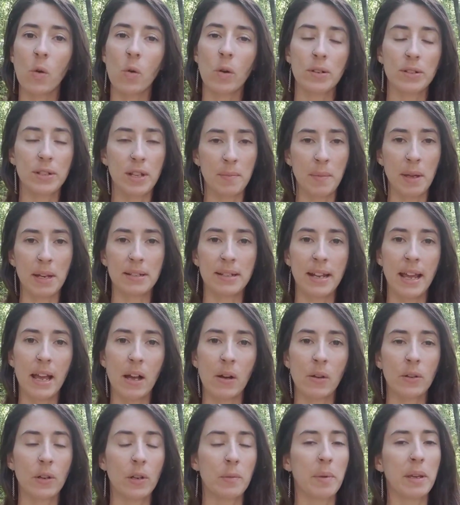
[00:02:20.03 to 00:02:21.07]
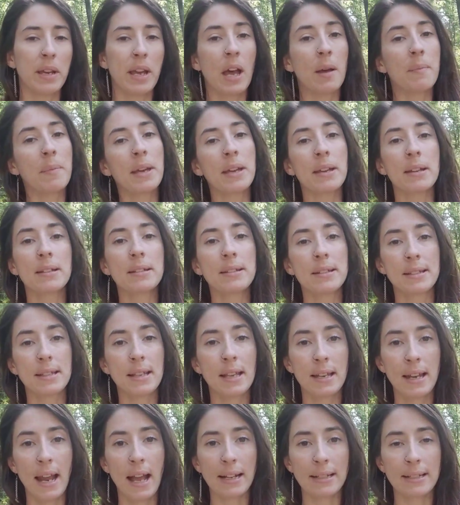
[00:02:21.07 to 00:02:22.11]
or dimming down or becoming
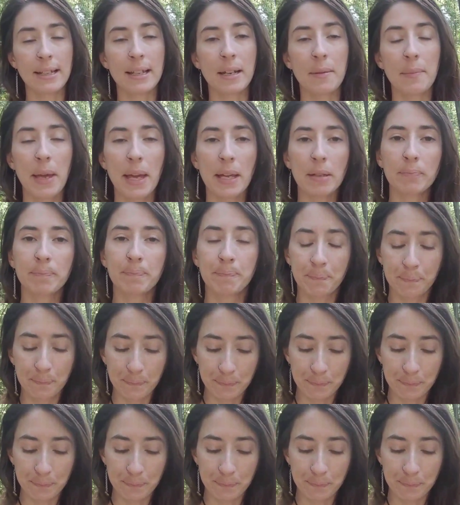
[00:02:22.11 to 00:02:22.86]
disconnected a bit,